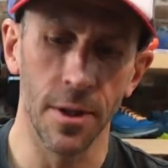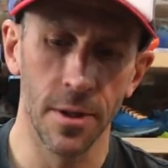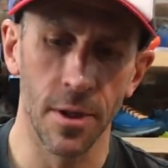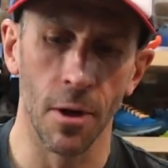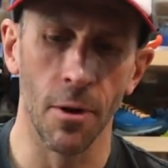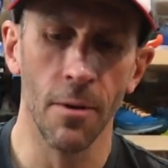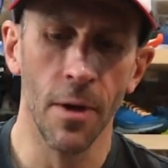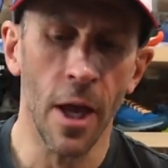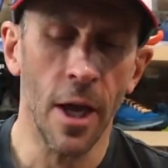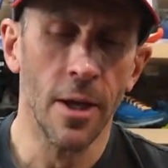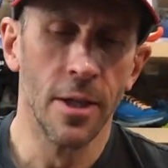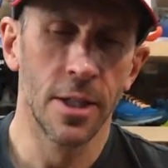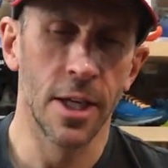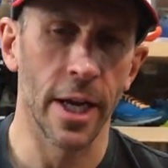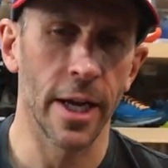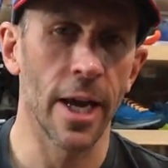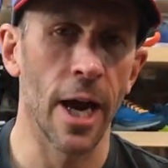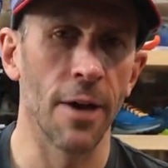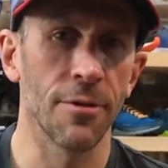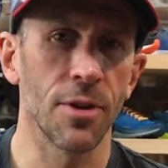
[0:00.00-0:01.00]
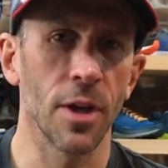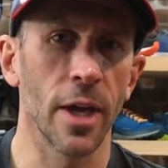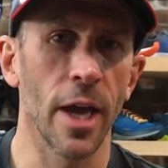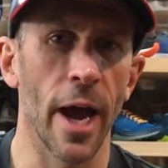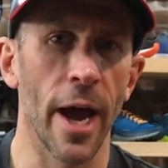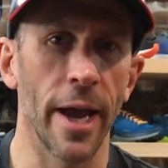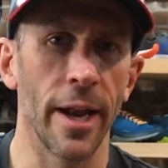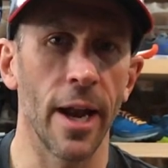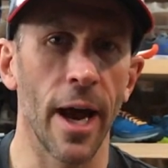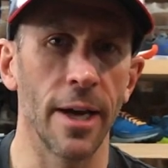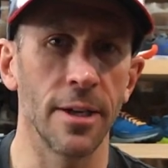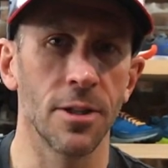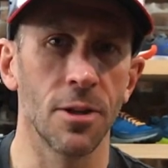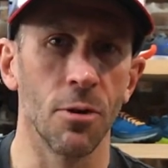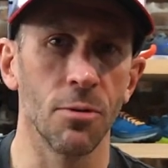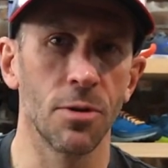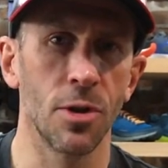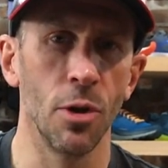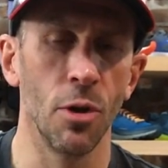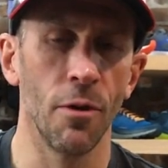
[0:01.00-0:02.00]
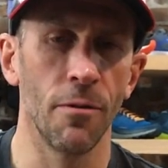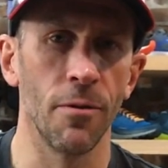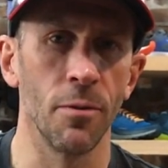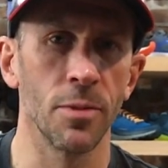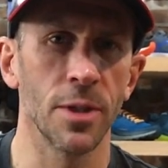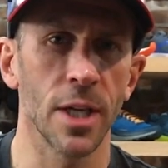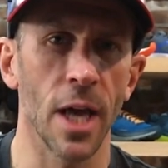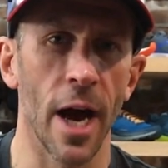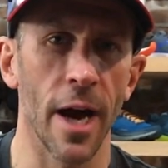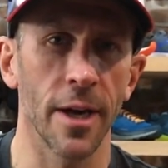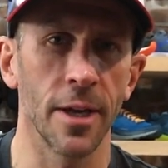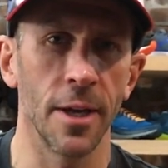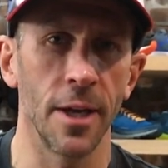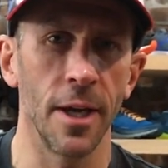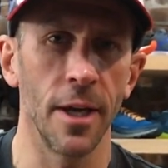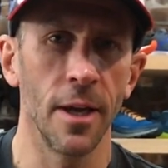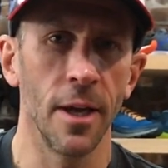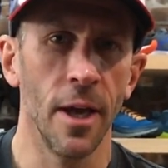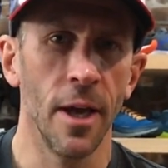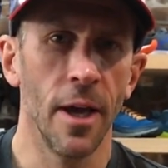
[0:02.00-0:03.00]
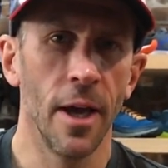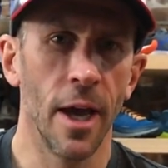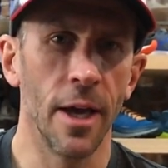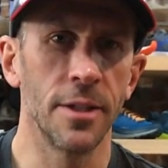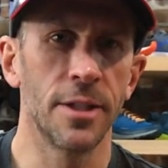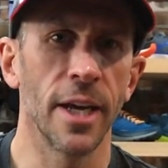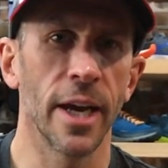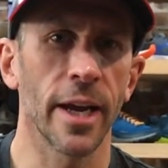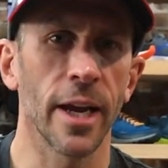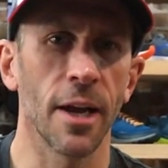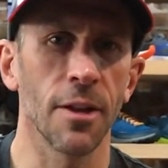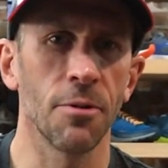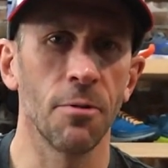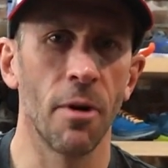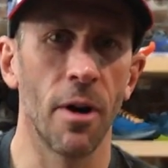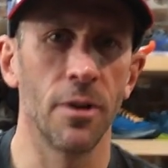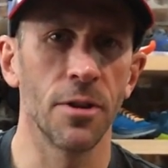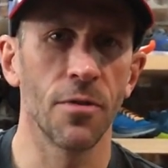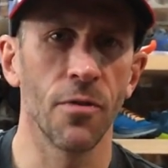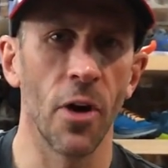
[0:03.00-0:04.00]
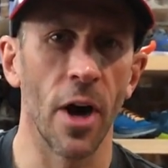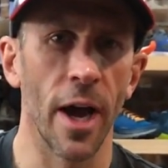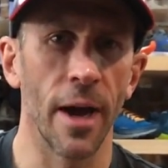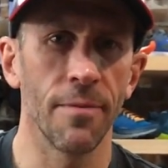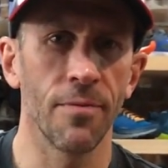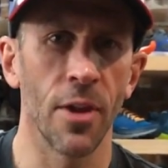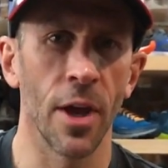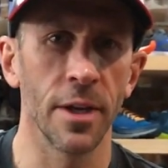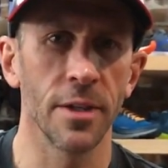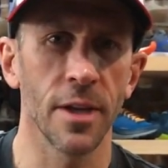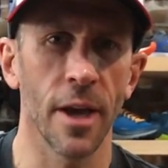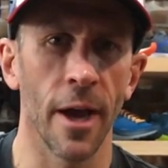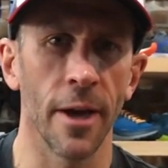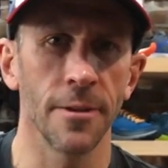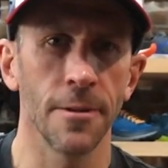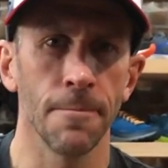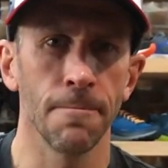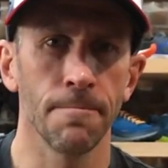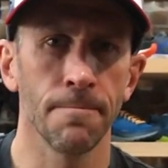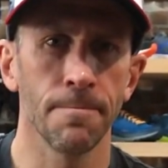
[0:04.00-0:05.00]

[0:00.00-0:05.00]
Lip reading: So check out the Guide ISO 2 from Saucony and check out the Runners Flat. Thanks, guys.